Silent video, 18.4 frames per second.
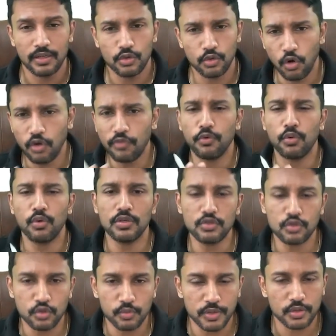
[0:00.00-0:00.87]
do not
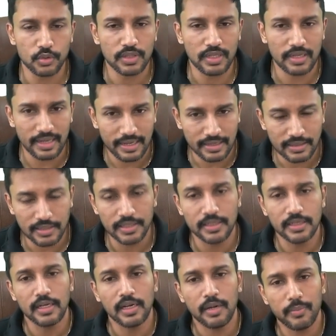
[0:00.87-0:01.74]
focus too much on the rank,
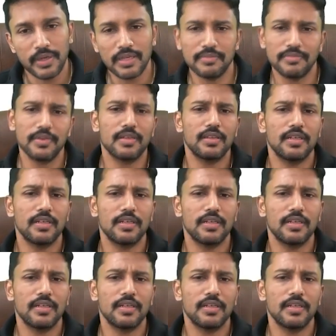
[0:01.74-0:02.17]
but